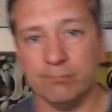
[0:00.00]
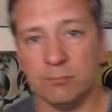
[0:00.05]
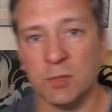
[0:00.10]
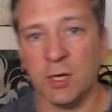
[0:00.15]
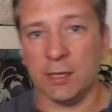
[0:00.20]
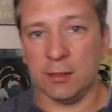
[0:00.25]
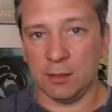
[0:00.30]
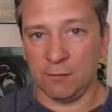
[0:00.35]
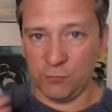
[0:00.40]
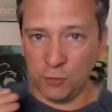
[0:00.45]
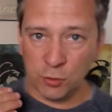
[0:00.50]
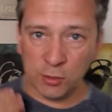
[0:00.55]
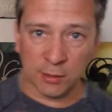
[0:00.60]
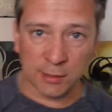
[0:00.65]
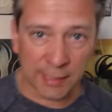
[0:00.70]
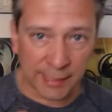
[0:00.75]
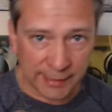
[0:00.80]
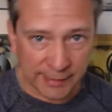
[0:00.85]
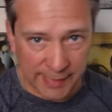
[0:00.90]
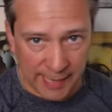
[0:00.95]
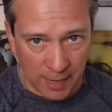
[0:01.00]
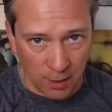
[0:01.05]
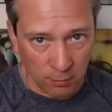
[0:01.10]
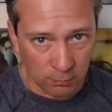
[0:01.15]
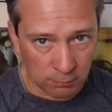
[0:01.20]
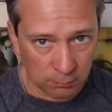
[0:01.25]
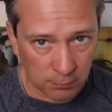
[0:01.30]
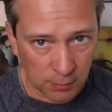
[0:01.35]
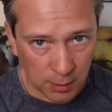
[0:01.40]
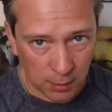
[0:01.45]
right? If you can lay
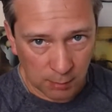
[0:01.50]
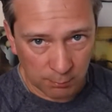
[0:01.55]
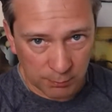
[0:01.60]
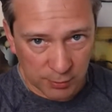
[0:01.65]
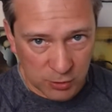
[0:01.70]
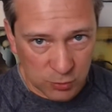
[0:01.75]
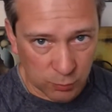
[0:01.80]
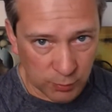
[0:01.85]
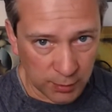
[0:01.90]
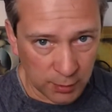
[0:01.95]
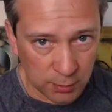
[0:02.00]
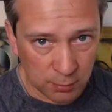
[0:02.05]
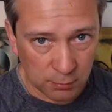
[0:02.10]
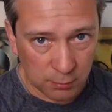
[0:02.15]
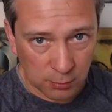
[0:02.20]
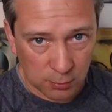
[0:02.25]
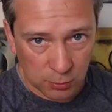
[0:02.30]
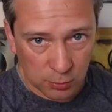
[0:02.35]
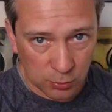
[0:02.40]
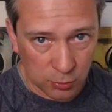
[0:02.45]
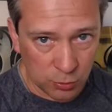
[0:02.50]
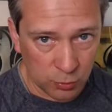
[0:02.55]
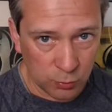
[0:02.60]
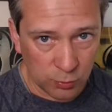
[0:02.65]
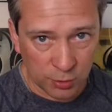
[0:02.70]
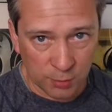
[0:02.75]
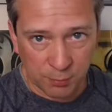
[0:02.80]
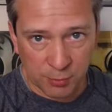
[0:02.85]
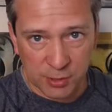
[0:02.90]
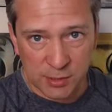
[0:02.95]
down between you
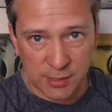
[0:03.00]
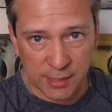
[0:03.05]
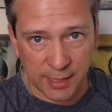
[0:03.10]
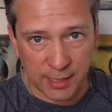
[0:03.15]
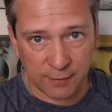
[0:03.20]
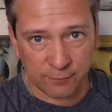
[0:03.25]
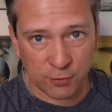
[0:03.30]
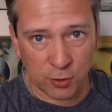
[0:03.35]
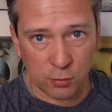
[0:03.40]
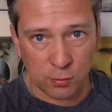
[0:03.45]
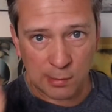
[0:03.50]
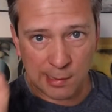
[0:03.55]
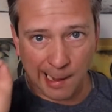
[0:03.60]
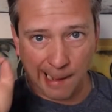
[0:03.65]
and the person ahead of you,